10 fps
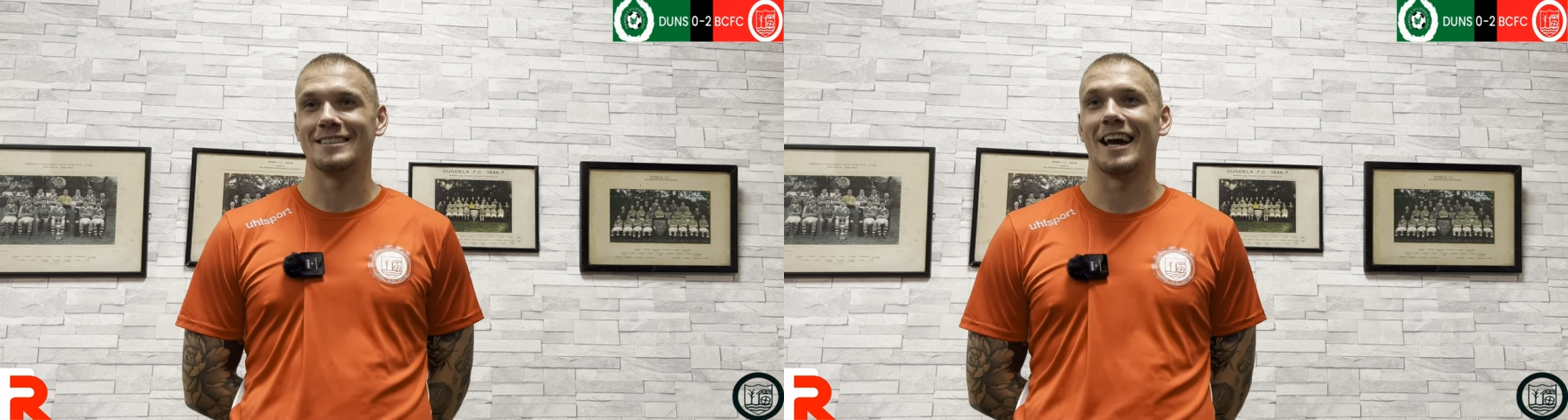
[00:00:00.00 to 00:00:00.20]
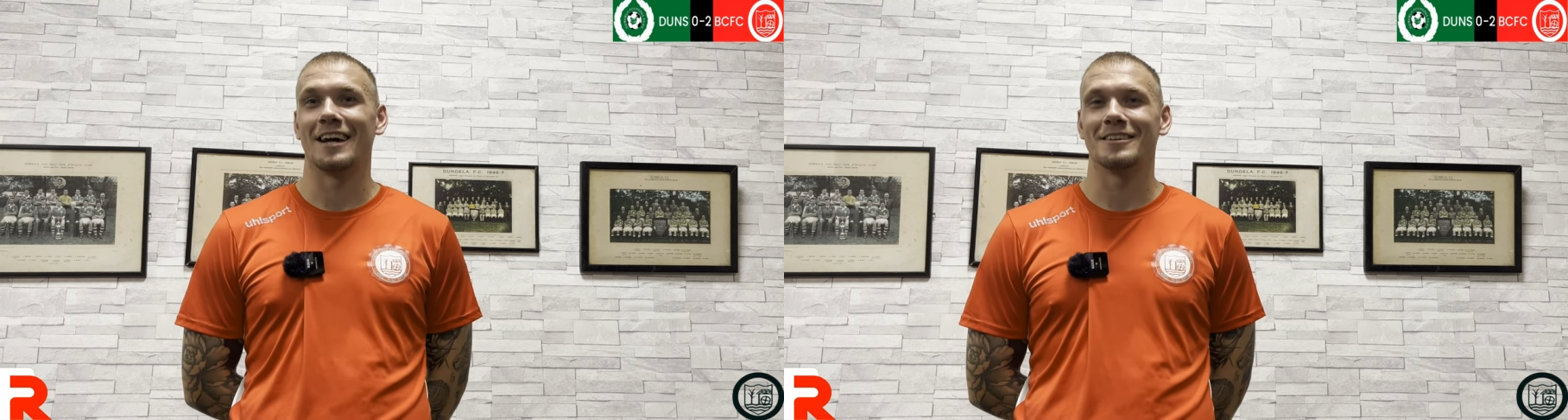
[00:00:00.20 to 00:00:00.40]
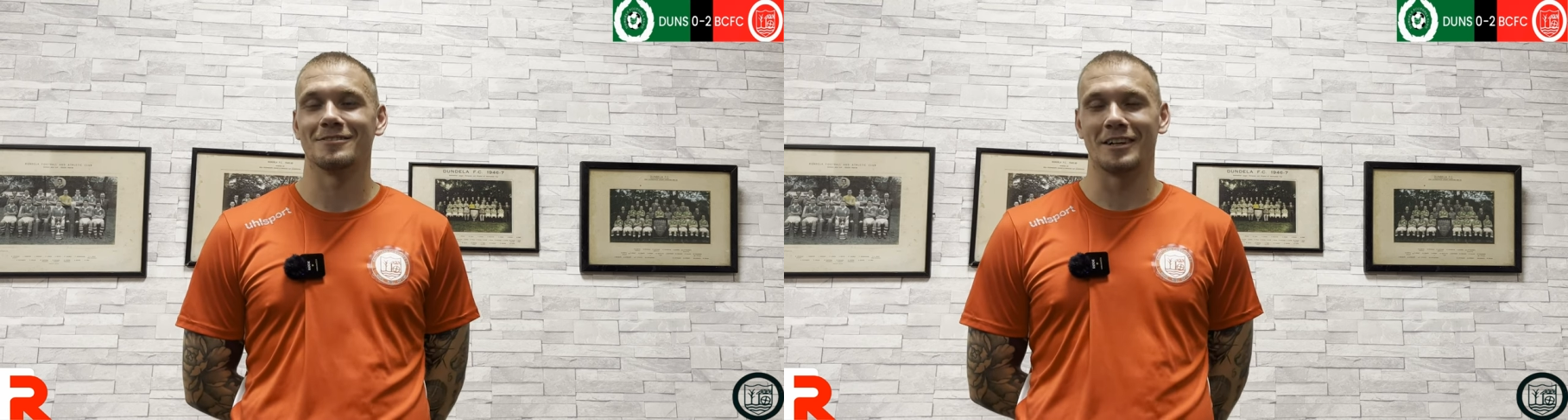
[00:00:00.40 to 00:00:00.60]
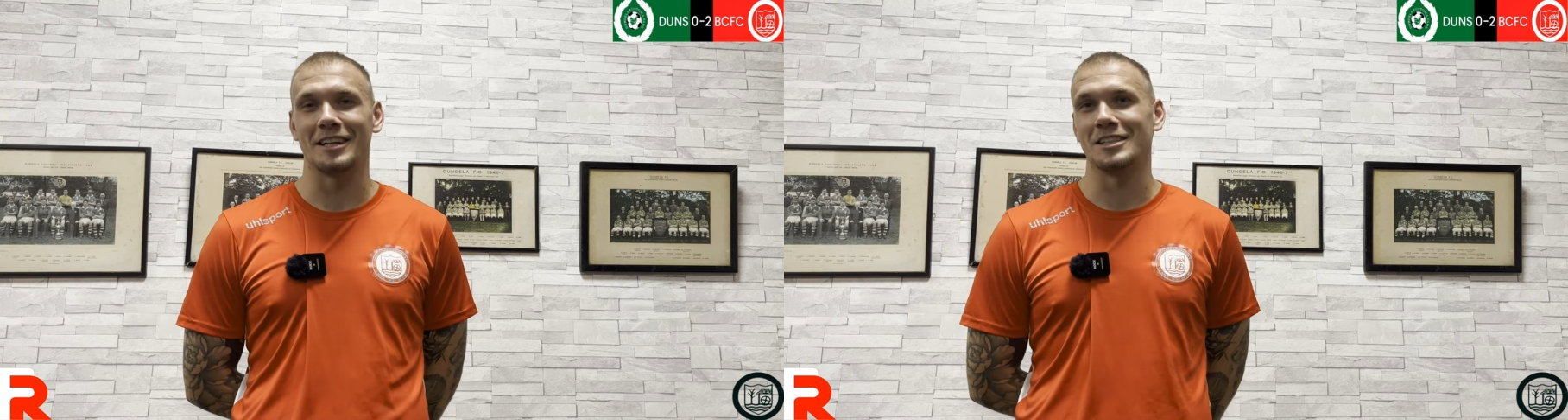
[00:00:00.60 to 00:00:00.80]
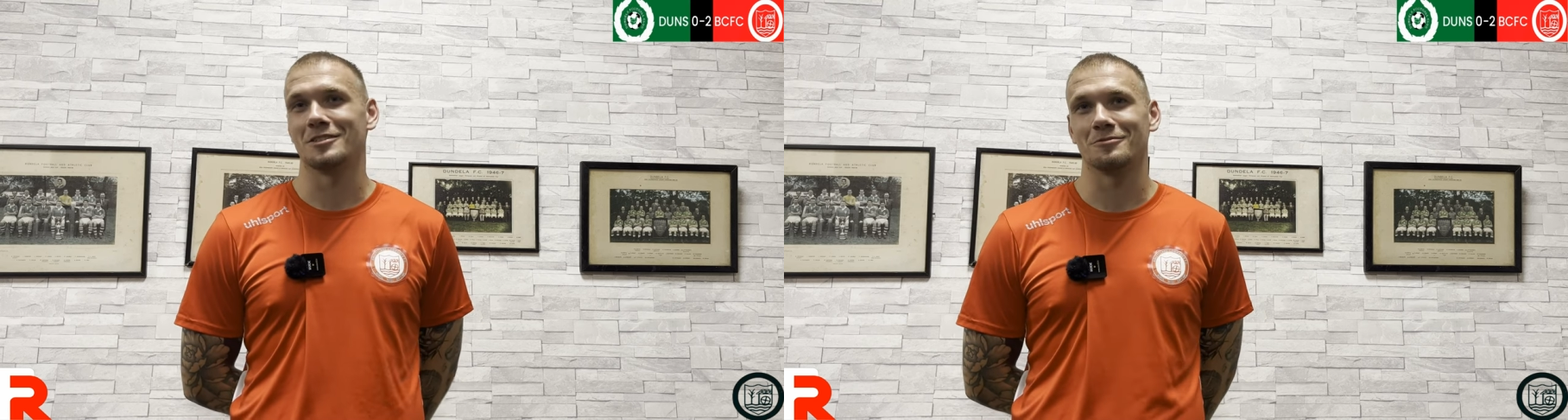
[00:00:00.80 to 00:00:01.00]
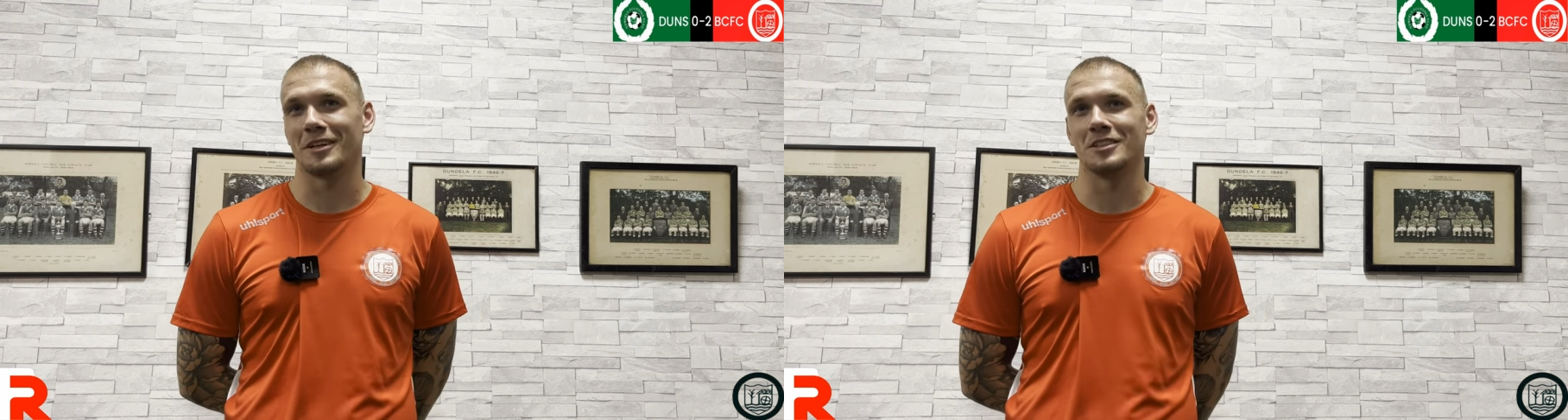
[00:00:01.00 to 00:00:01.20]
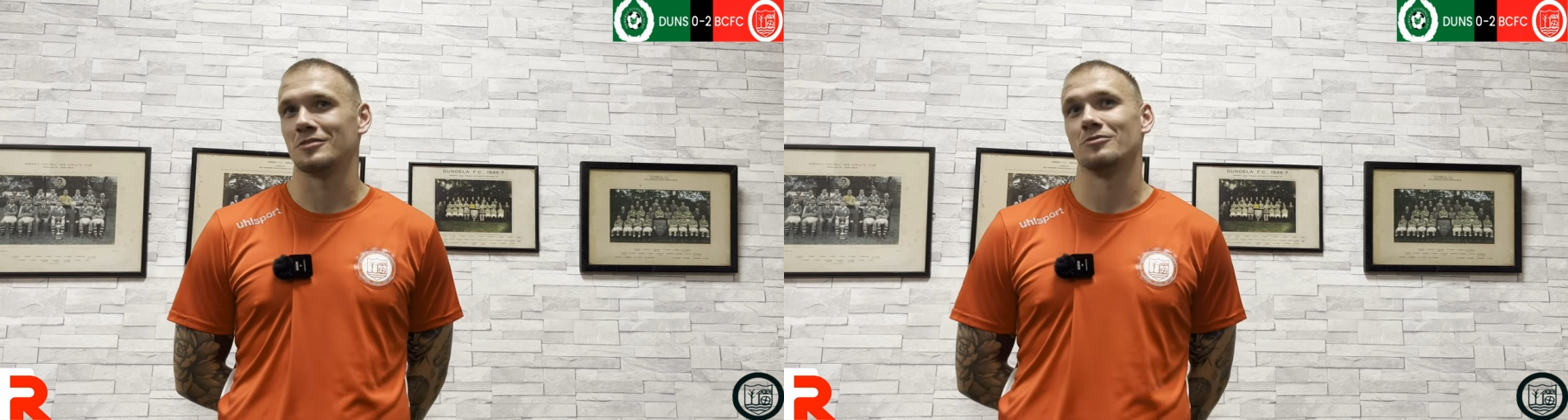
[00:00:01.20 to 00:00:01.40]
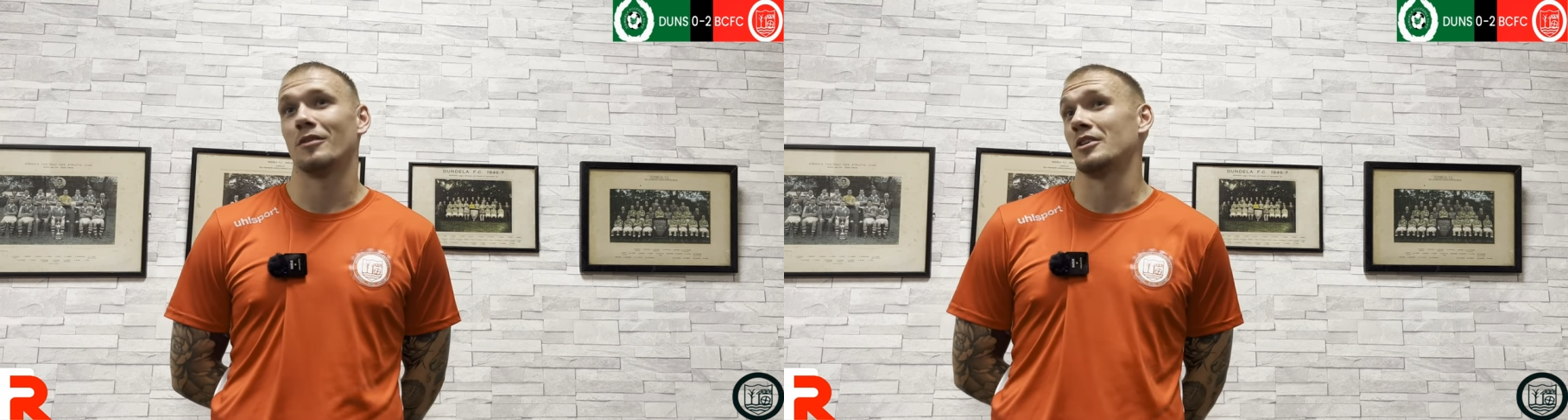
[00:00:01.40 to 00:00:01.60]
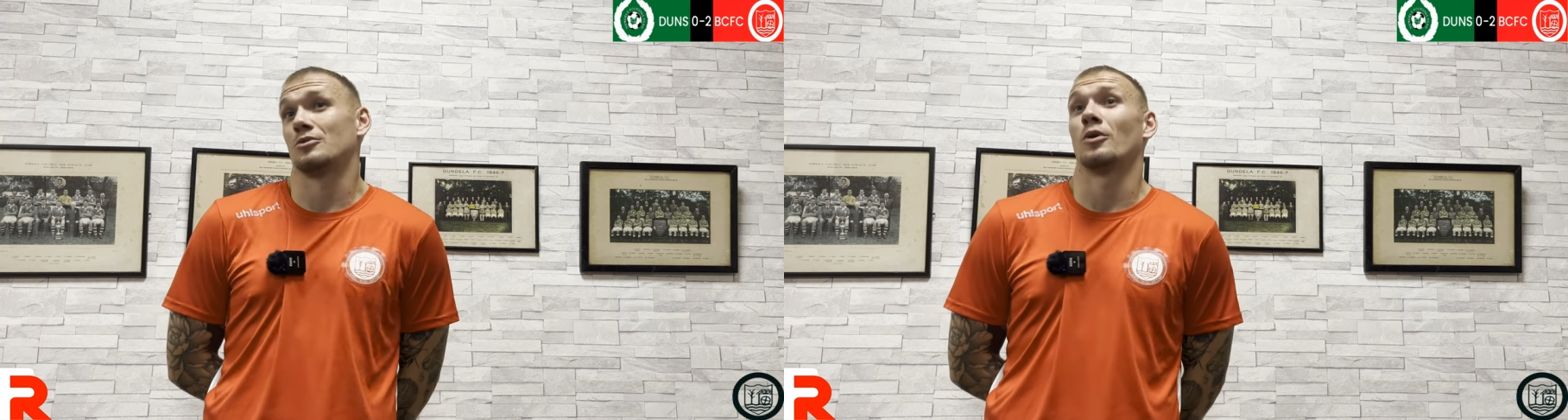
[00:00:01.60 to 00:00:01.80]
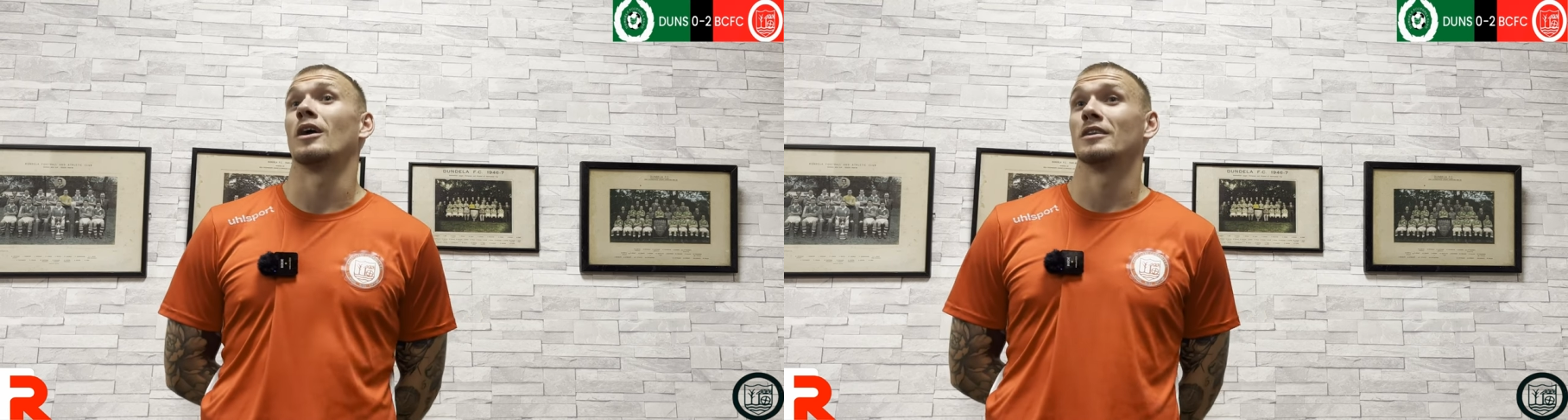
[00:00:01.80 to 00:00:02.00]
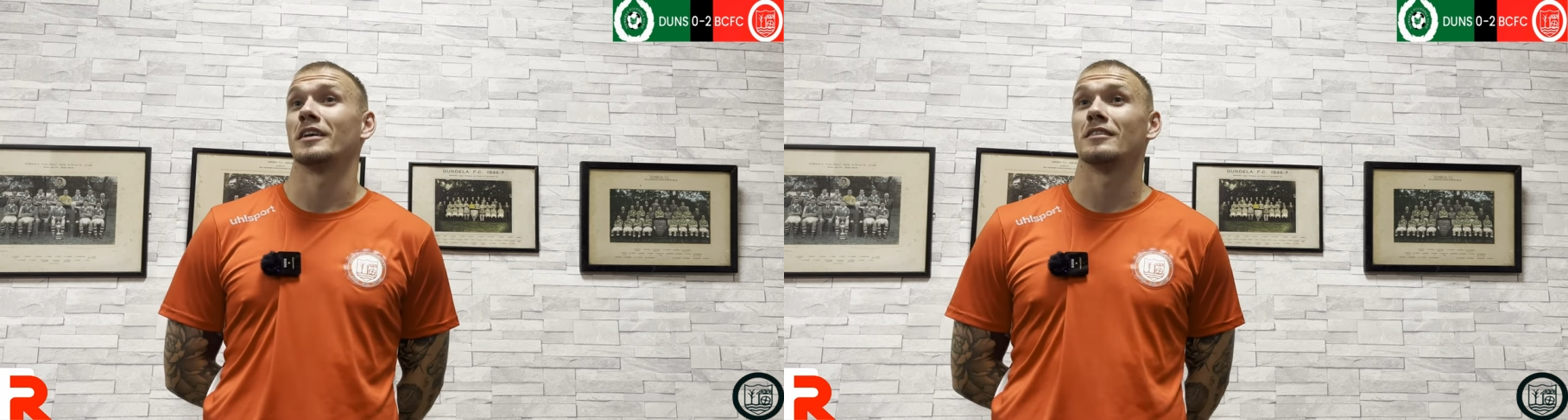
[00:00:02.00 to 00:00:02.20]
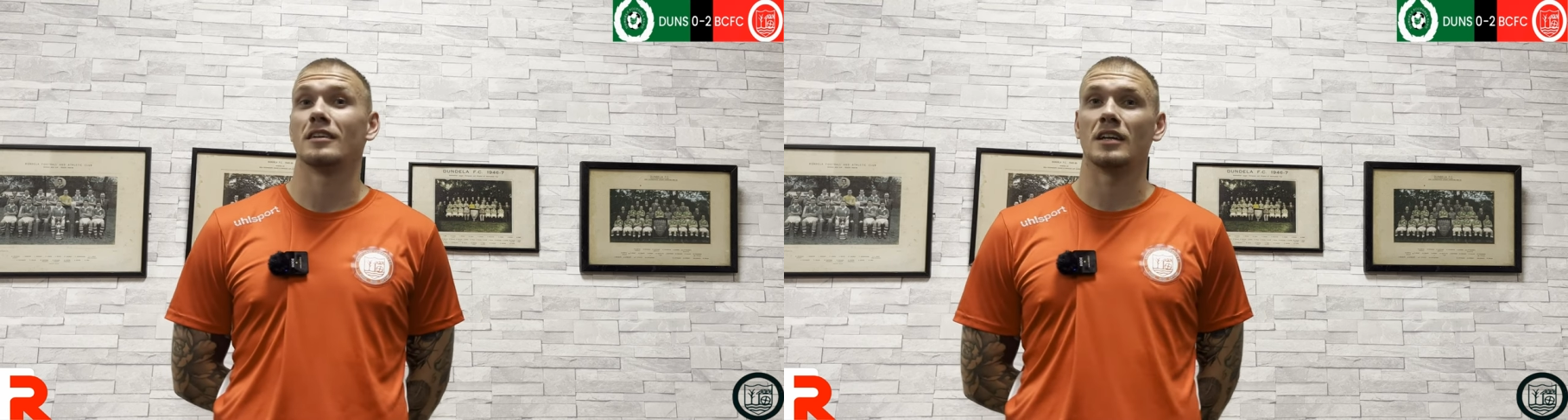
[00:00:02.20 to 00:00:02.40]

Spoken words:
Yeah, Ricky's quality.